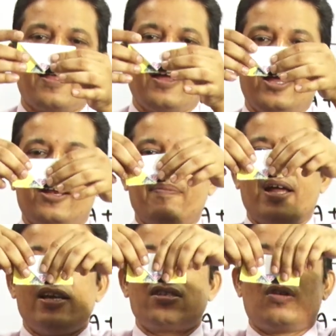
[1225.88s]
and
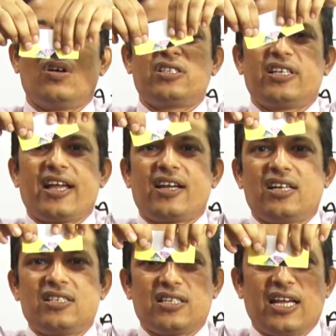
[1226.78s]
manage all 3
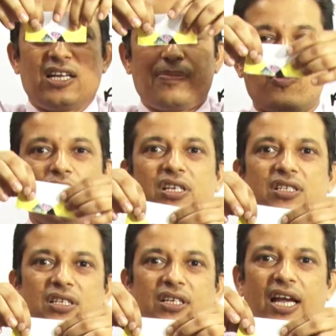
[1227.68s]
angles at a point,
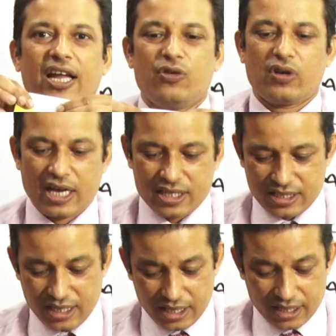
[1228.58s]
and you can
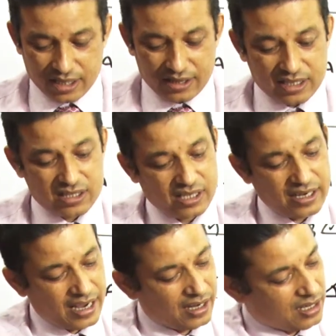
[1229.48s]
see these 3
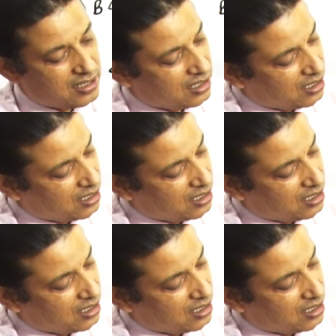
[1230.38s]
angles,